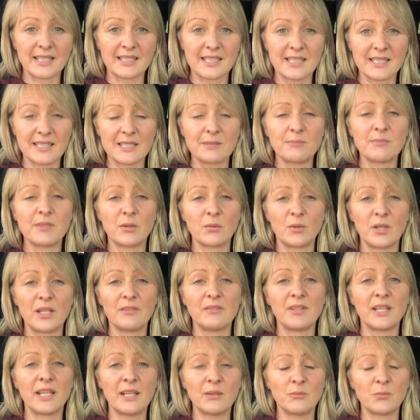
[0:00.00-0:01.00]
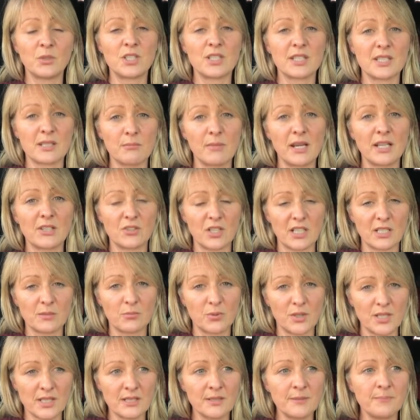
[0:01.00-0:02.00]
system that we're living in, which is the Matrix
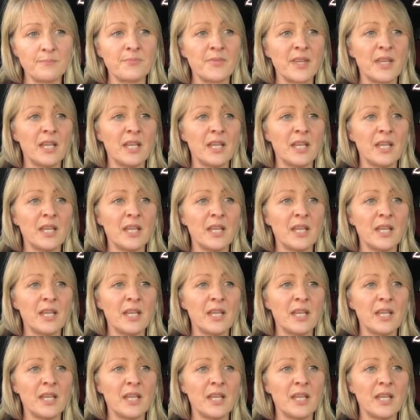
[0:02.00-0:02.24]
prison,